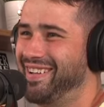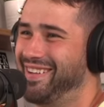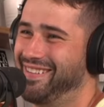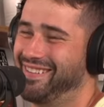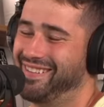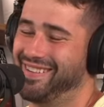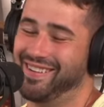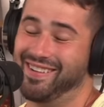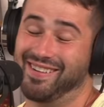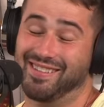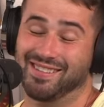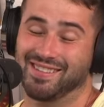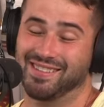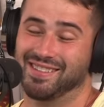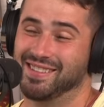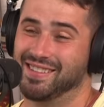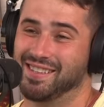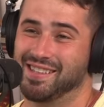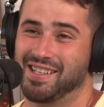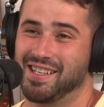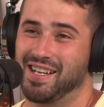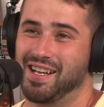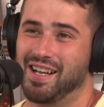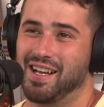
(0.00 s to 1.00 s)
Yeah, no.
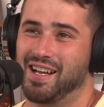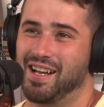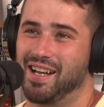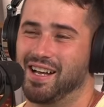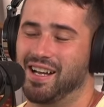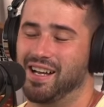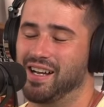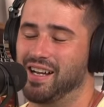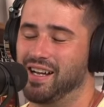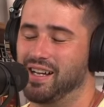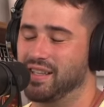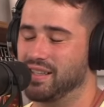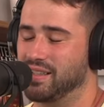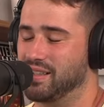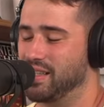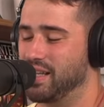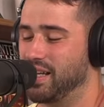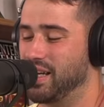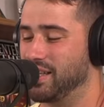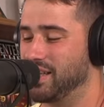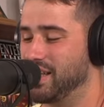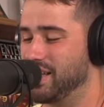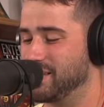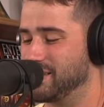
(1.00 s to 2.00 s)
Uh,
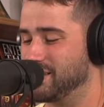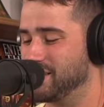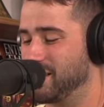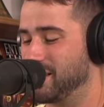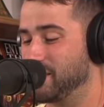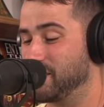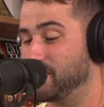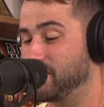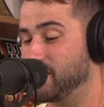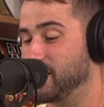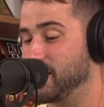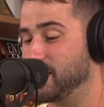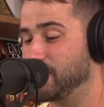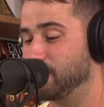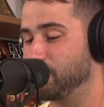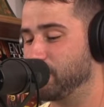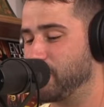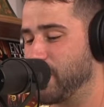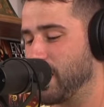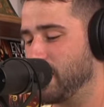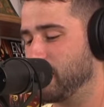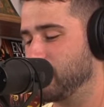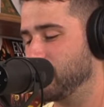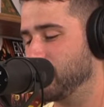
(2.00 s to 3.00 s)
God, that is terrifying.
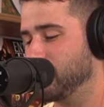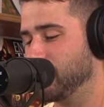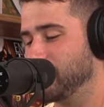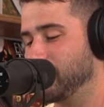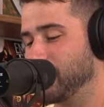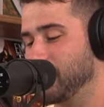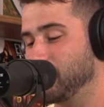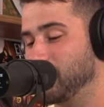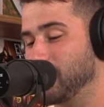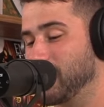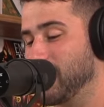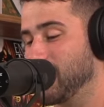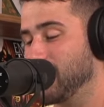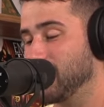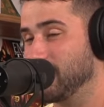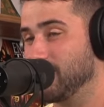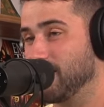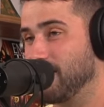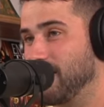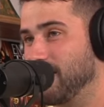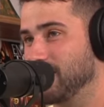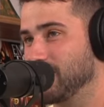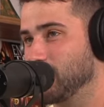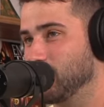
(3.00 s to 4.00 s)
I don't really fuck with any of
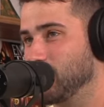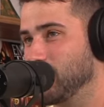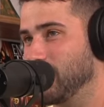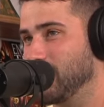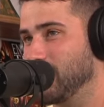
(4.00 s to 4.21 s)
that, to be